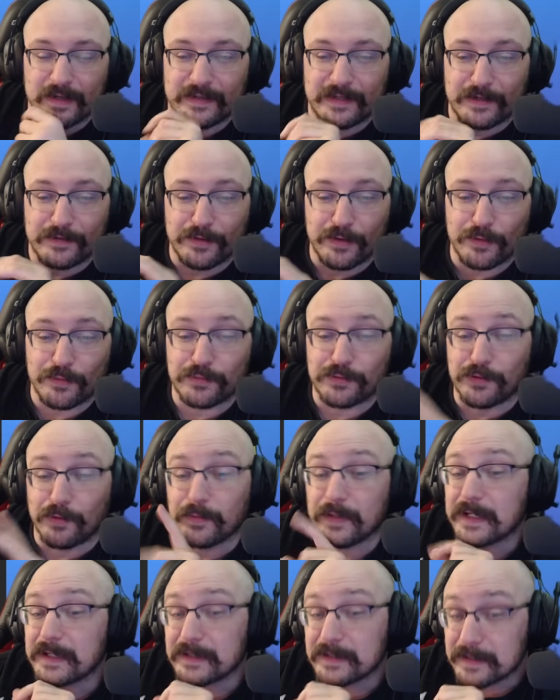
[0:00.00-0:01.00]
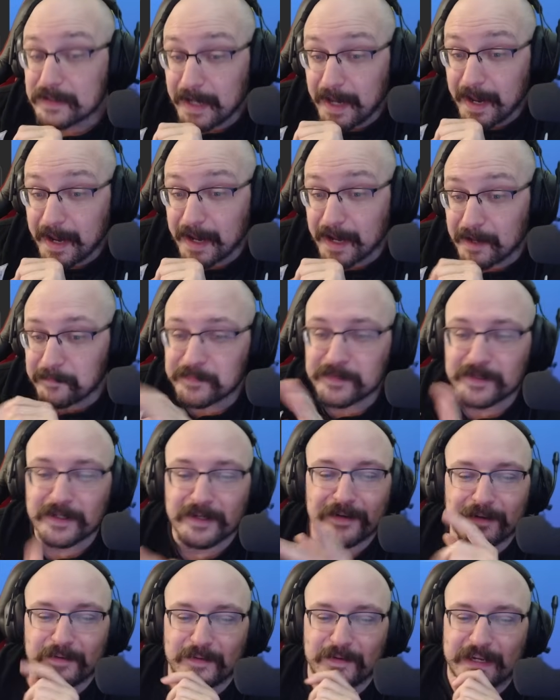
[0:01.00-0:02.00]
Now note, don't get scammed
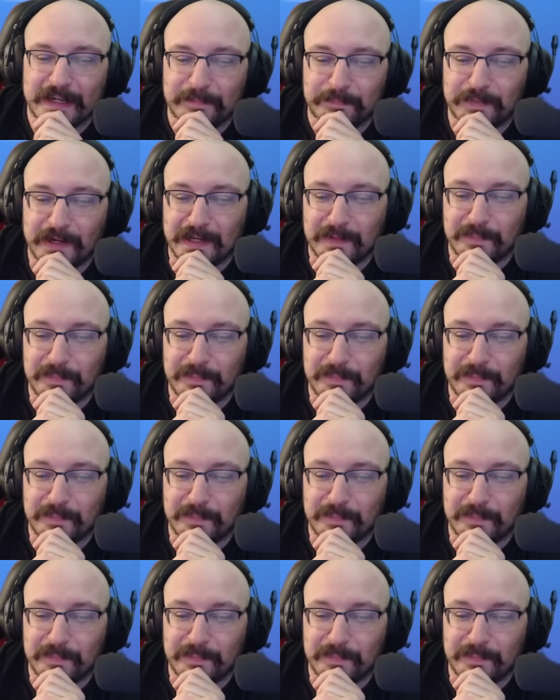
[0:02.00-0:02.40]
by